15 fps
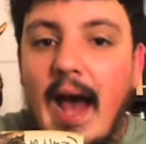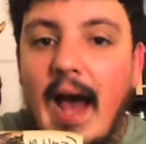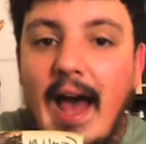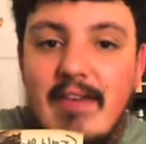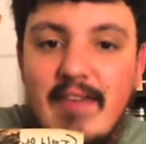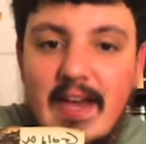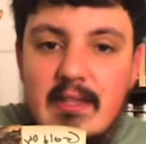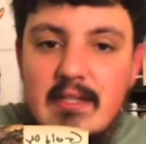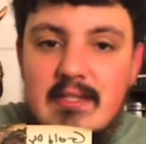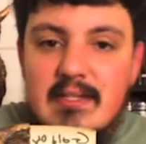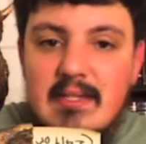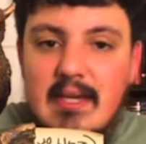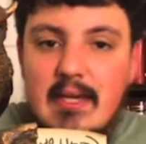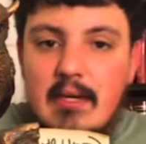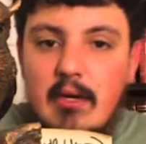I have had this
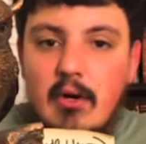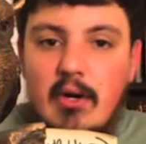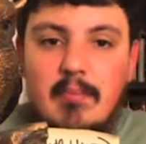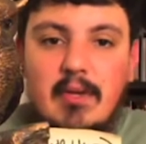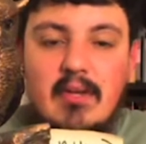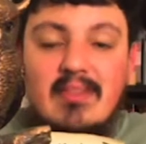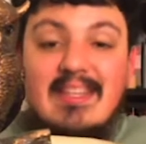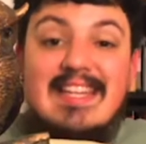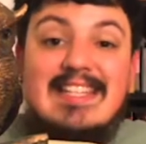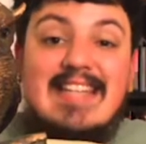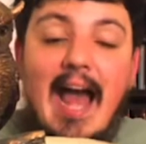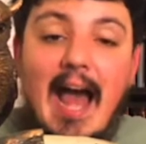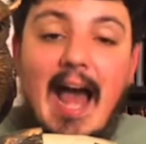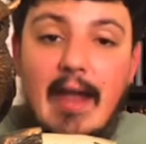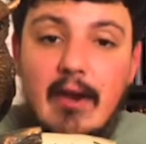sticky note up here the
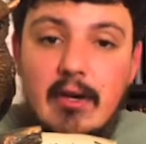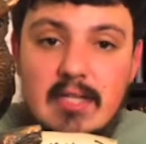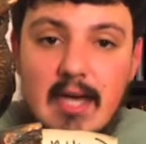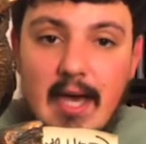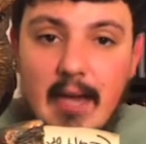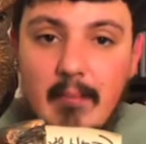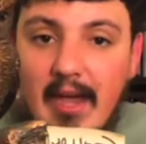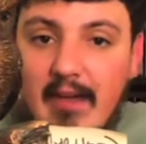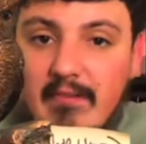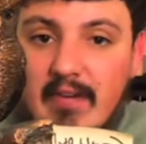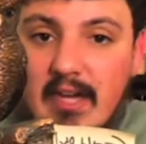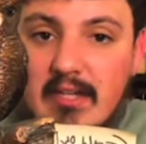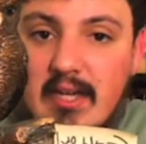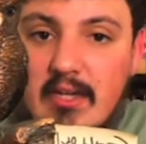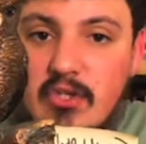entire time. I have
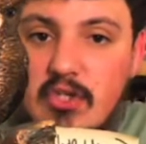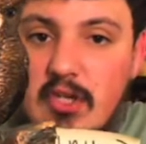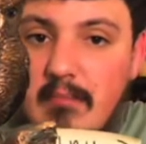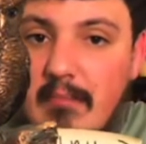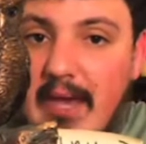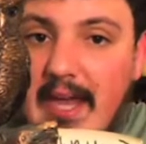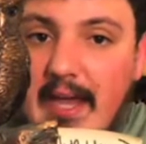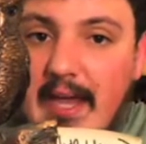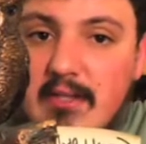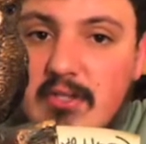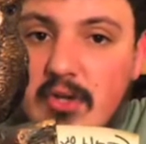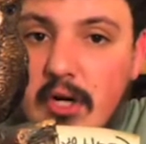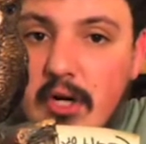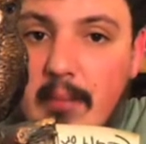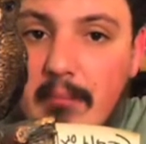not touched it. My hands
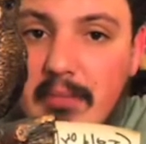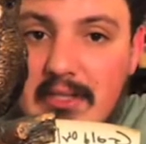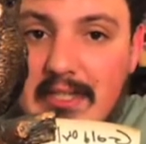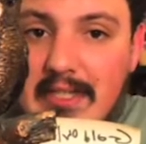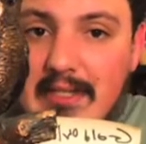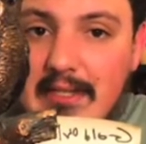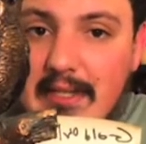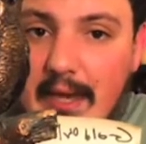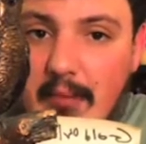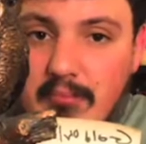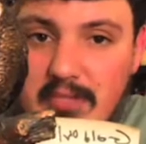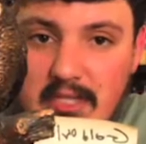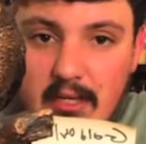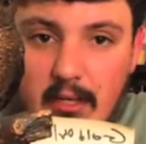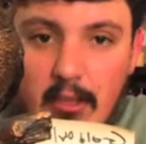are completely
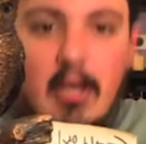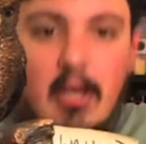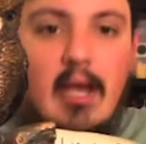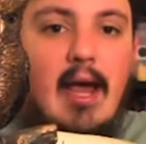empty here.